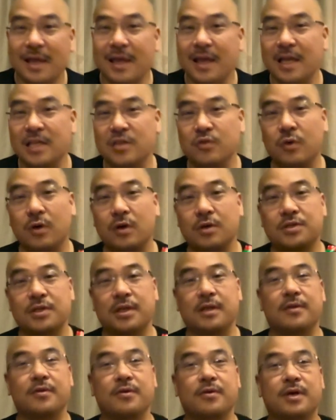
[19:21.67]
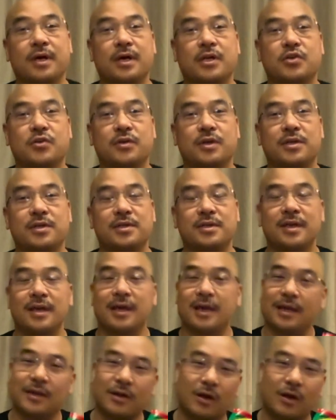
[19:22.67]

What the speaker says: as well as other countries, and